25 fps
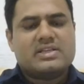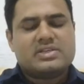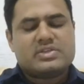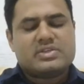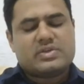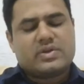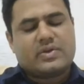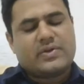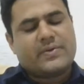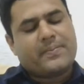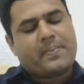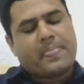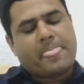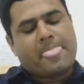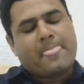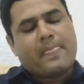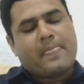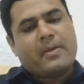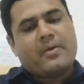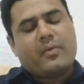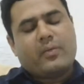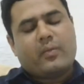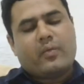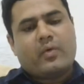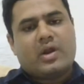So
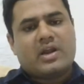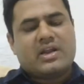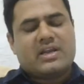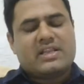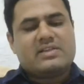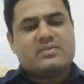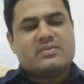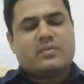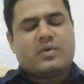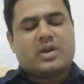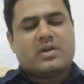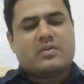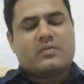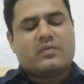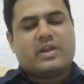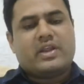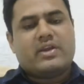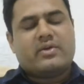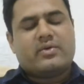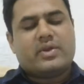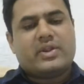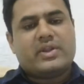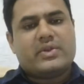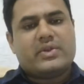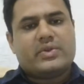what we
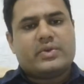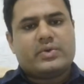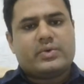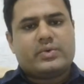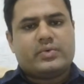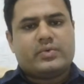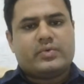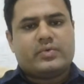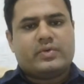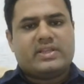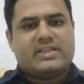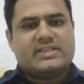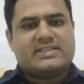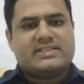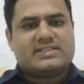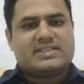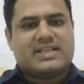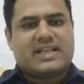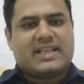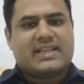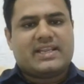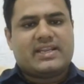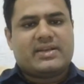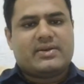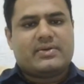are going to do is,
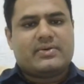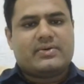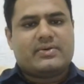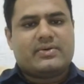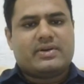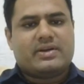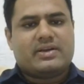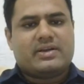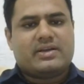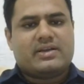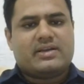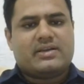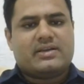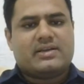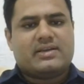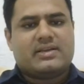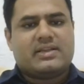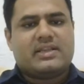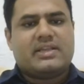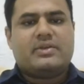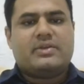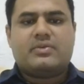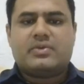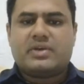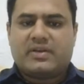like,
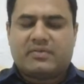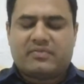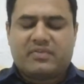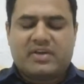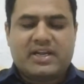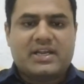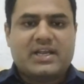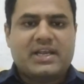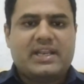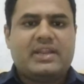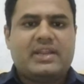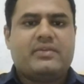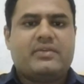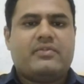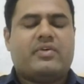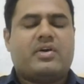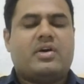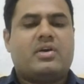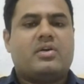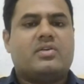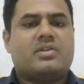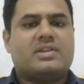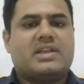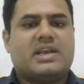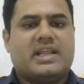you definitely
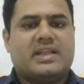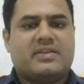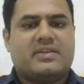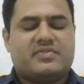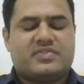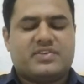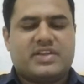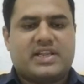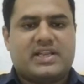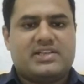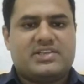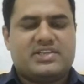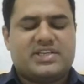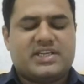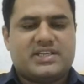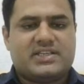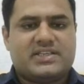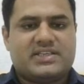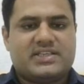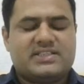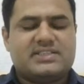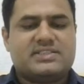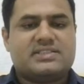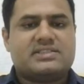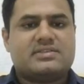follow the lifestyle
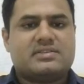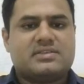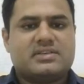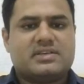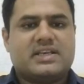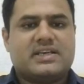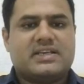changes.